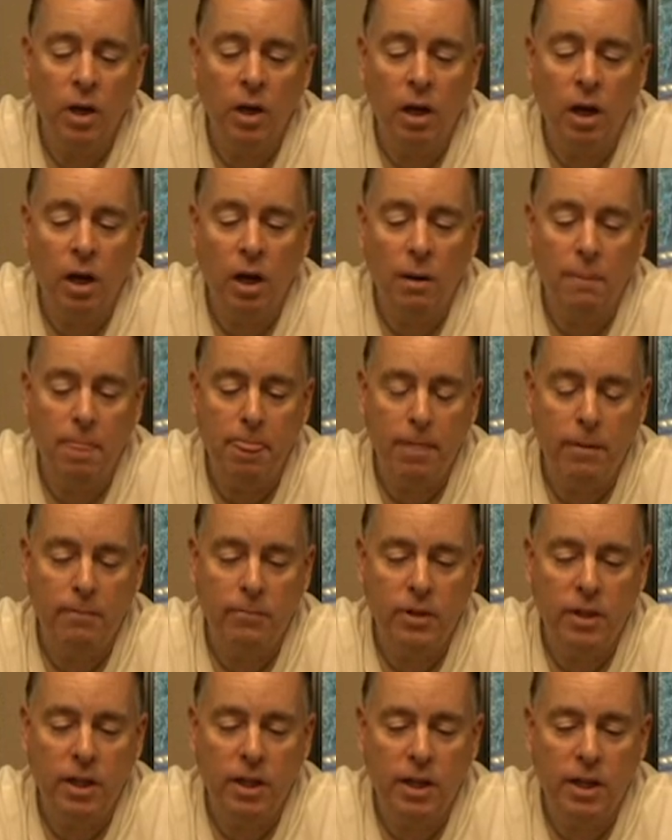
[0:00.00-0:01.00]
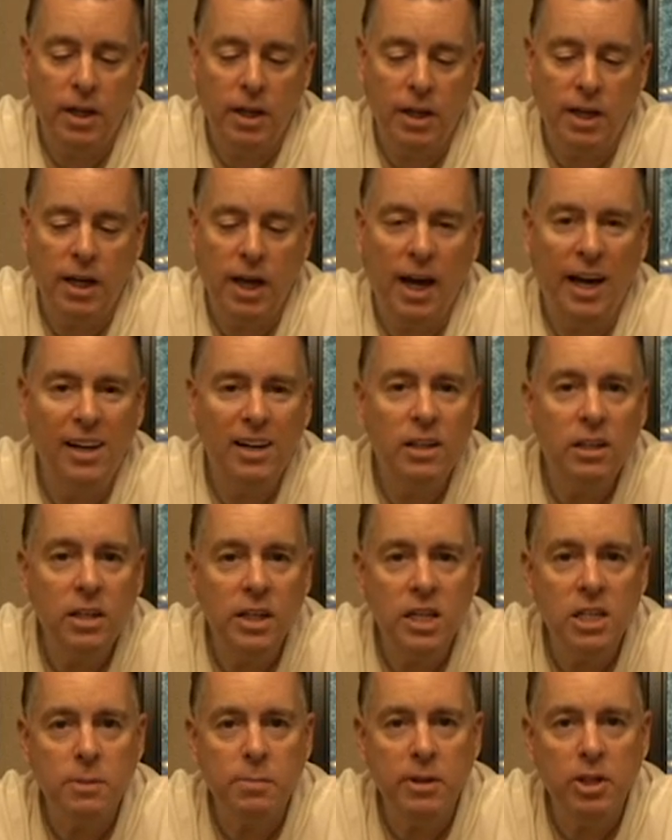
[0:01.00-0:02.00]
Kind of
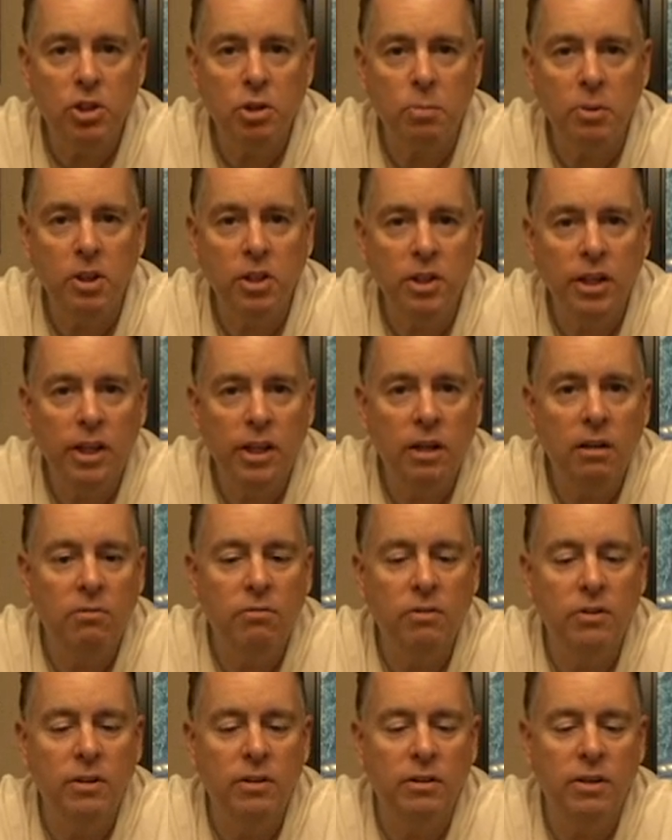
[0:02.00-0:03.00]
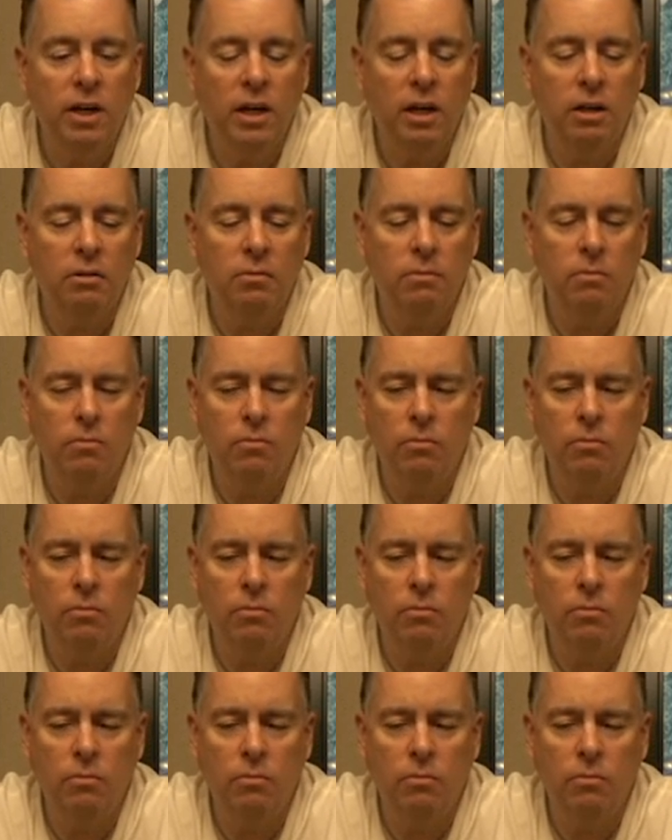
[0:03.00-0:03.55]
leads me to believe that